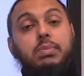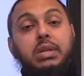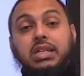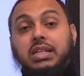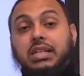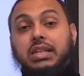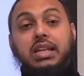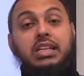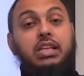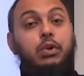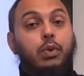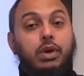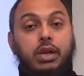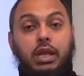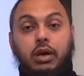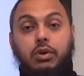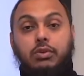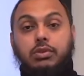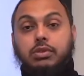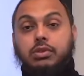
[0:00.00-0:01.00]
better than anyone
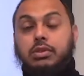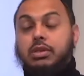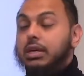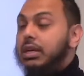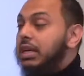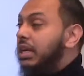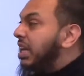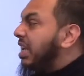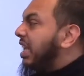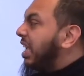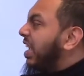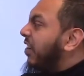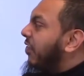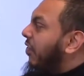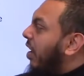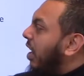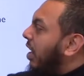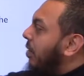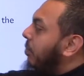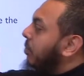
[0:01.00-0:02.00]
else. If
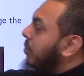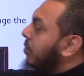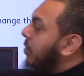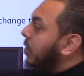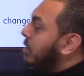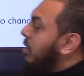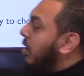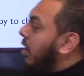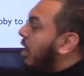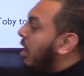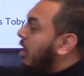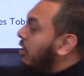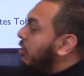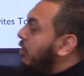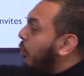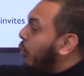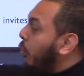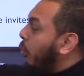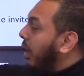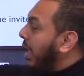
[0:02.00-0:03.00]
I'm
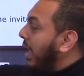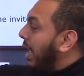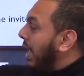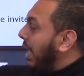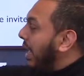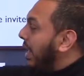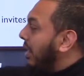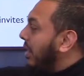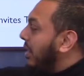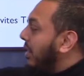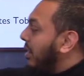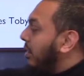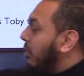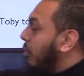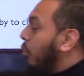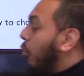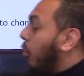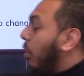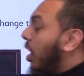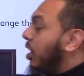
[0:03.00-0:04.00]
unaware
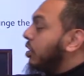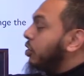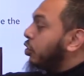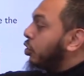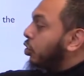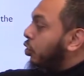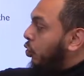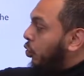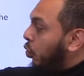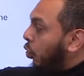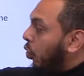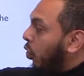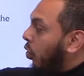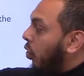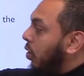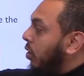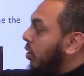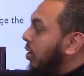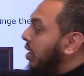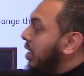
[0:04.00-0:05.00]
or
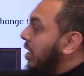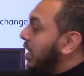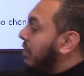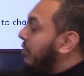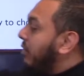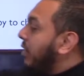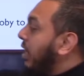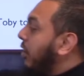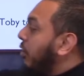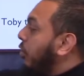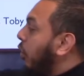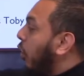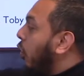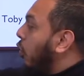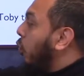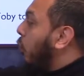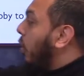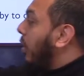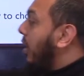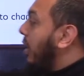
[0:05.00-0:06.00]
unsure if they know
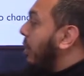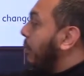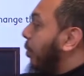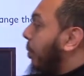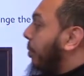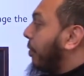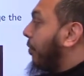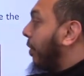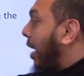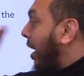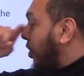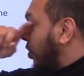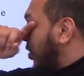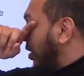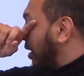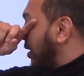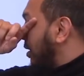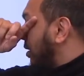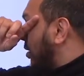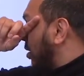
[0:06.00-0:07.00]
what an improper fraction
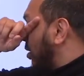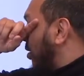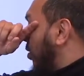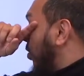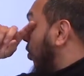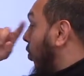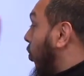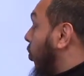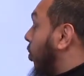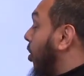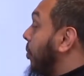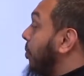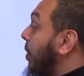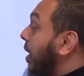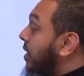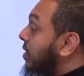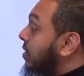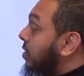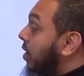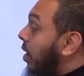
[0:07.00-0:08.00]
is or a
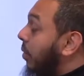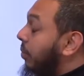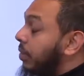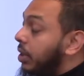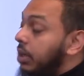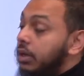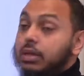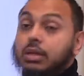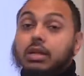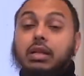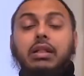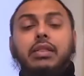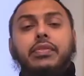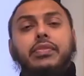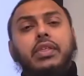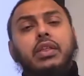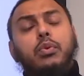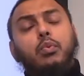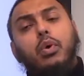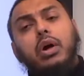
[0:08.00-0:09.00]
mixed number,
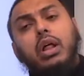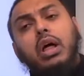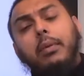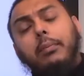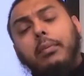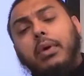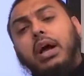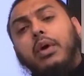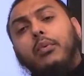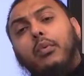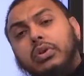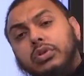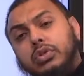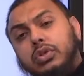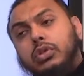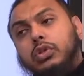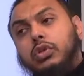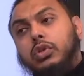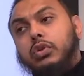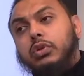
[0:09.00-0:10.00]
then what I might want
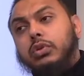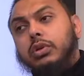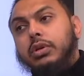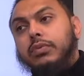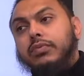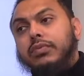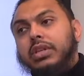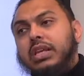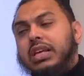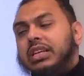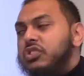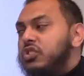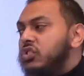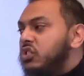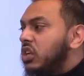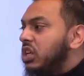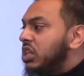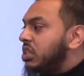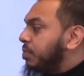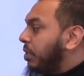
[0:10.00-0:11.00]
to do is
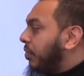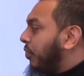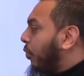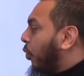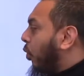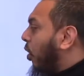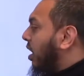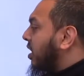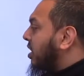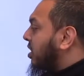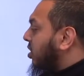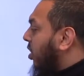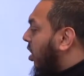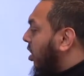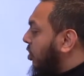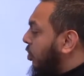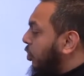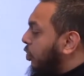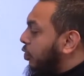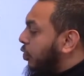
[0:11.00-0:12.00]
just before I
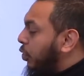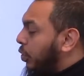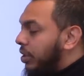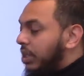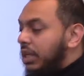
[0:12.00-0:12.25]
start to do